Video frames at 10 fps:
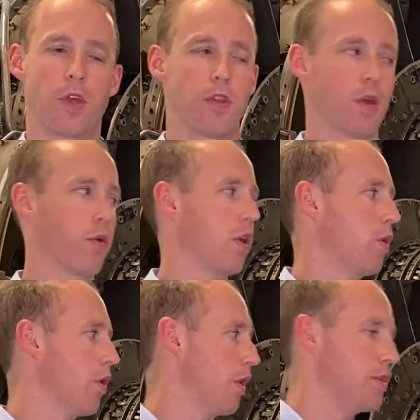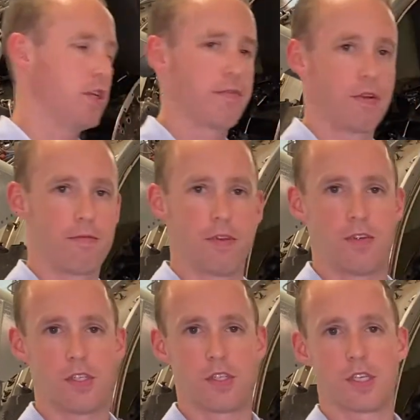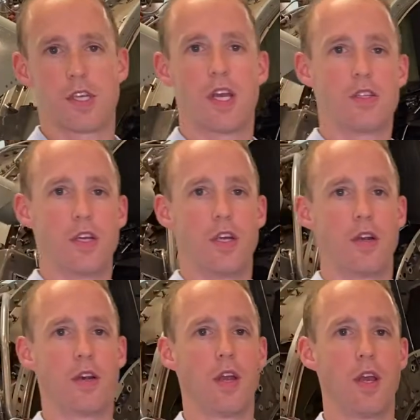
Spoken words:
Then we're going to go on our CFM56 engine here